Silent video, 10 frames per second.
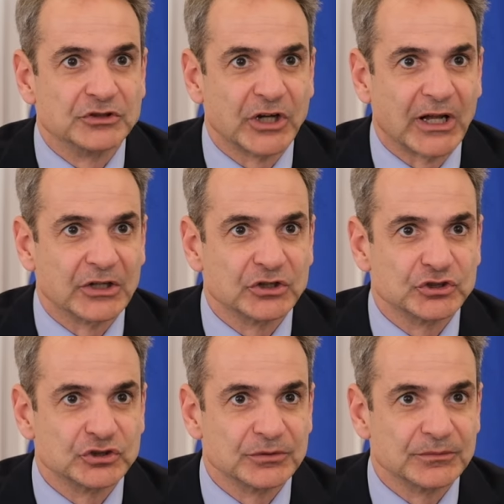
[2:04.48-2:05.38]
challenge
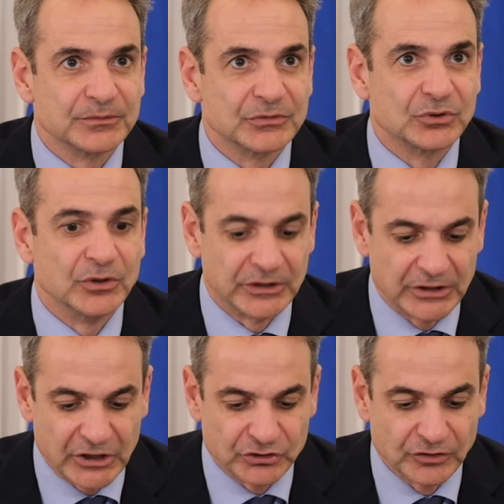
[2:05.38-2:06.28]
to
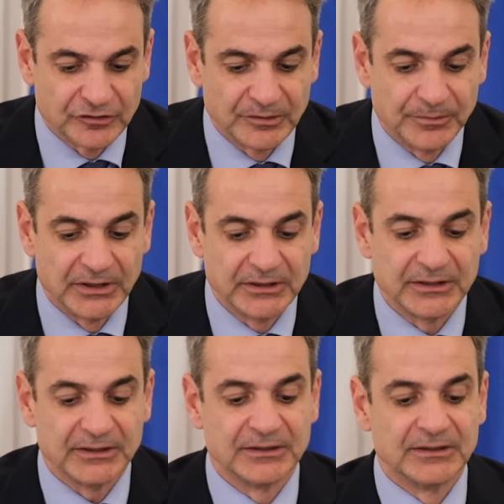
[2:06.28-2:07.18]
international
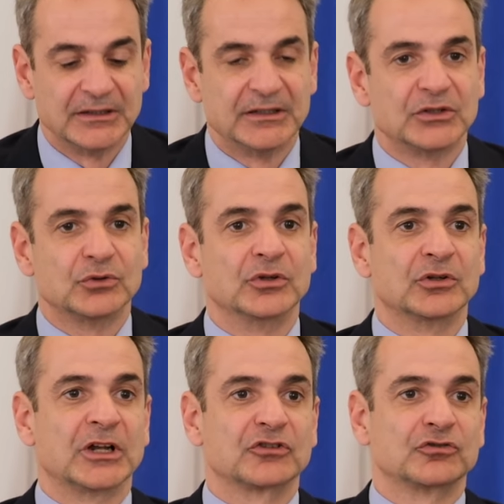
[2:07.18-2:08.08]
stability, to
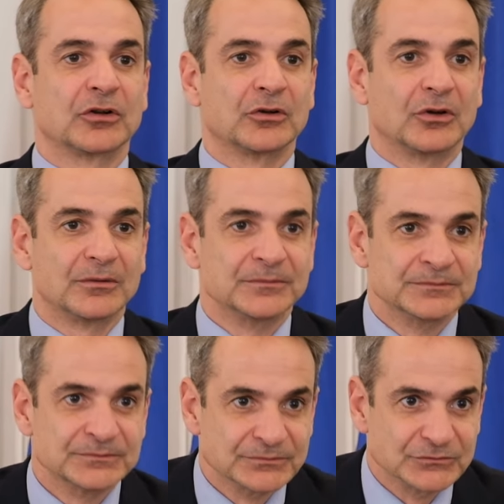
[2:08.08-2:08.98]
international law,
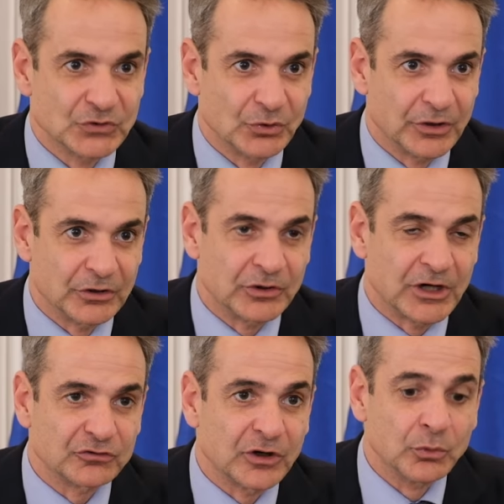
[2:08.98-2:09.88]
to the
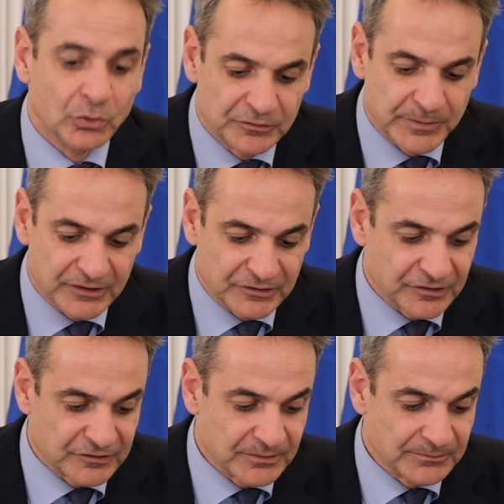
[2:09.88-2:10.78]
international rules based
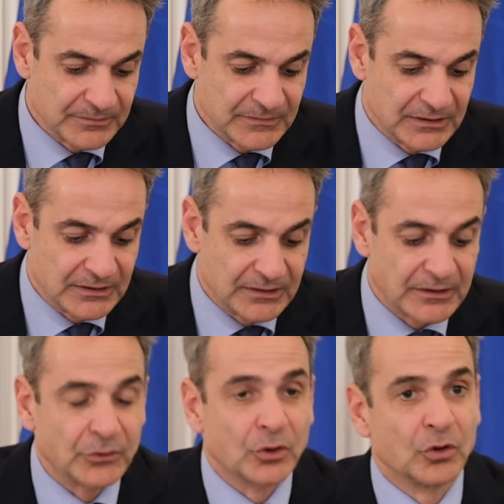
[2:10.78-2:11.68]
system
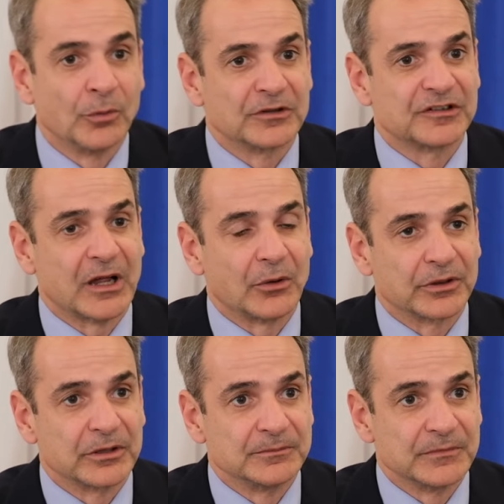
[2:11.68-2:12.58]
that the global
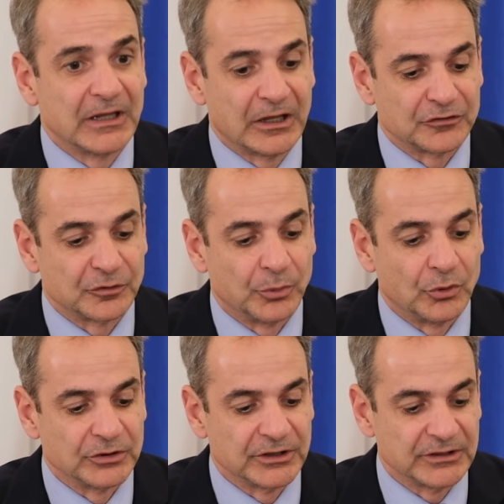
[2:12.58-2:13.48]
south has
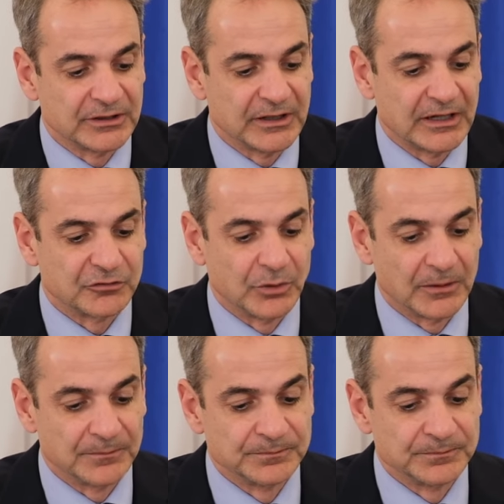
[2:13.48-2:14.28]
supported as well.